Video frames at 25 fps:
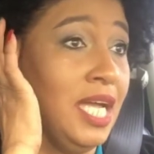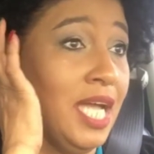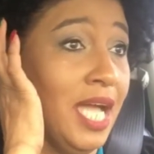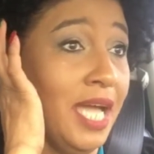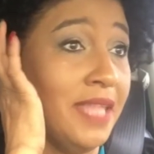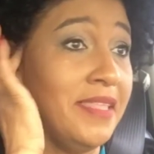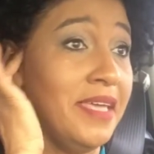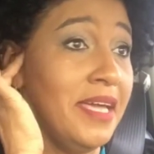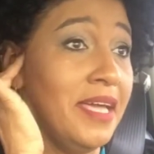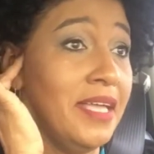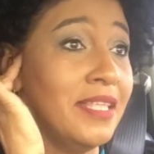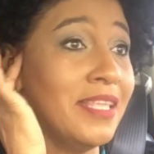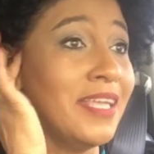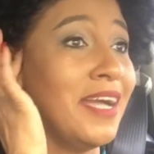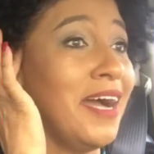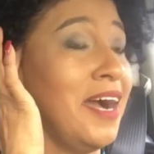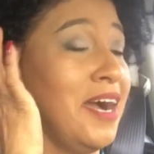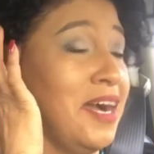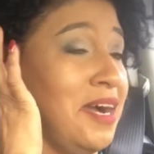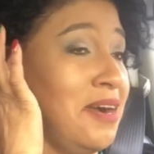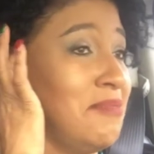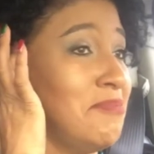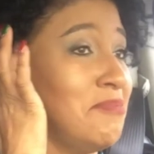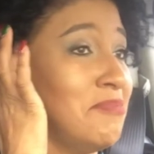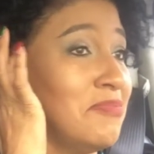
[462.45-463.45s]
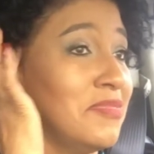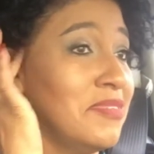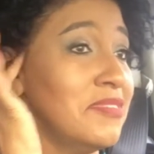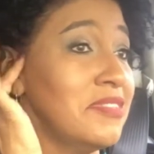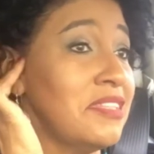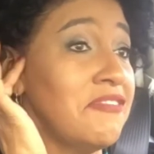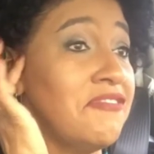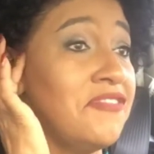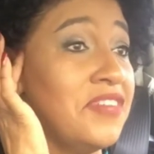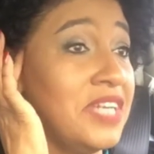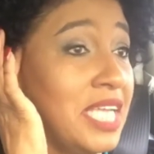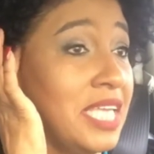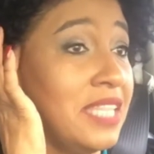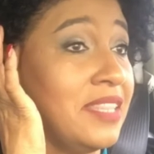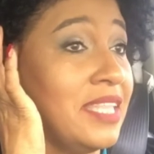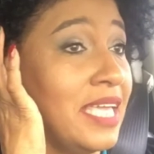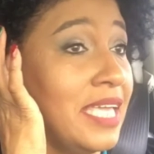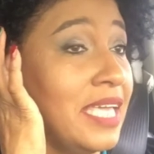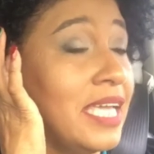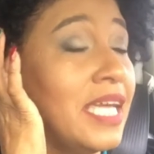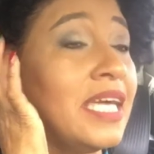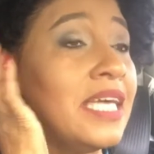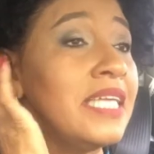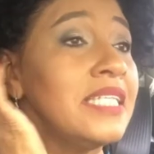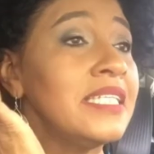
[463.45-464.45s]
And then uh, the funny
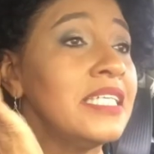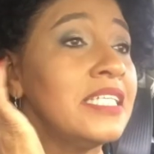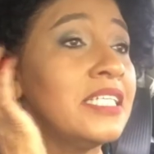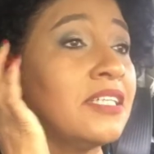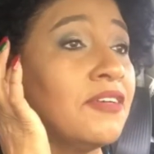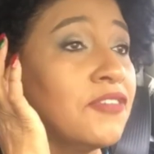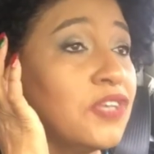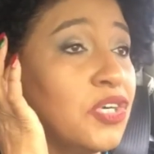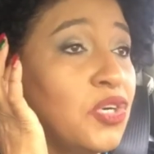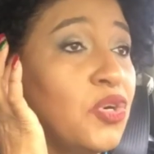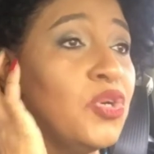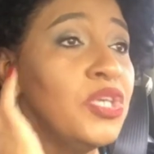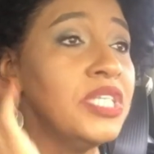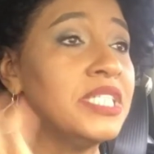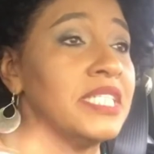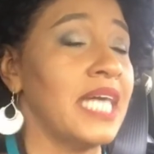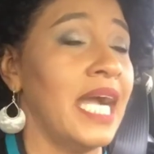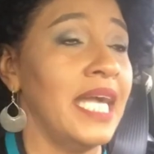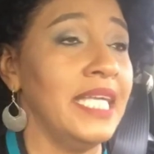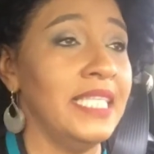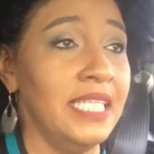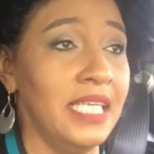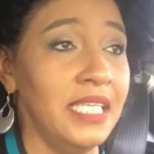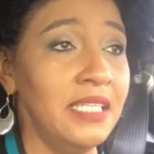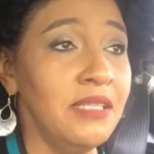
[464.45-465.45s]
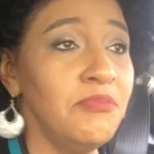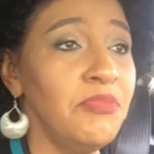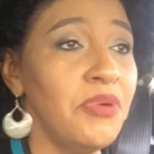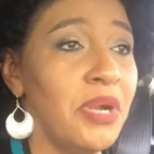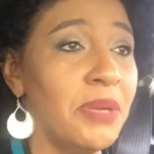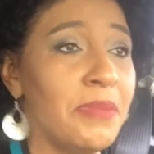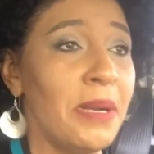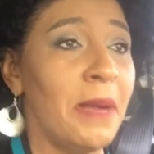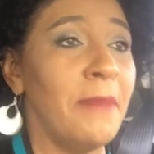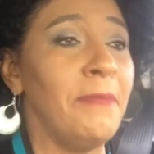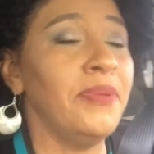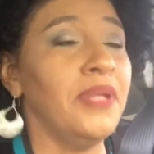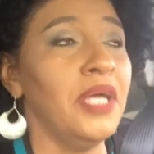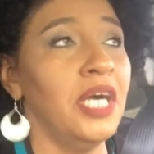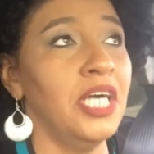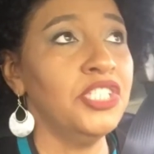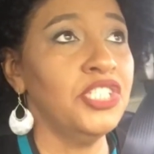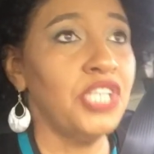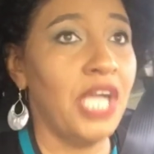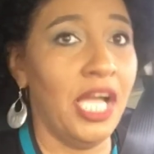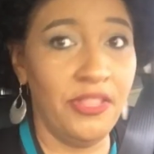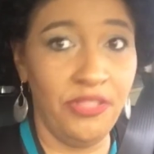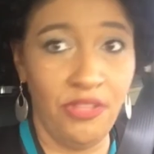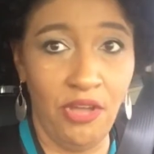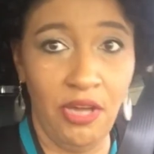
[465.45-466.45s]
thing is, is of course I didn't bring my blush.
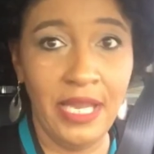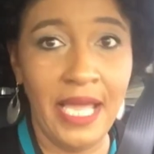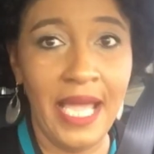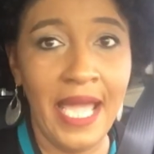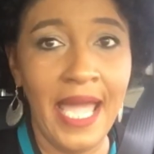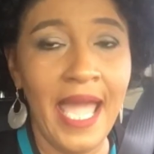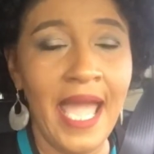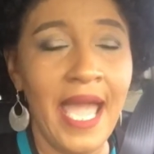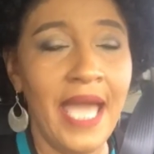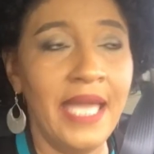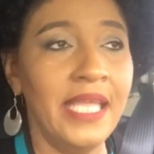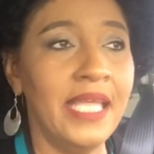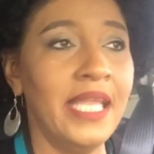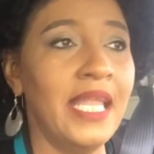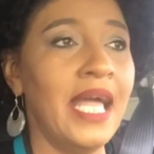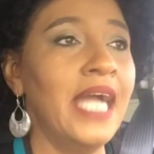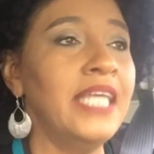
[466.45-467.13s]
I thought I had it.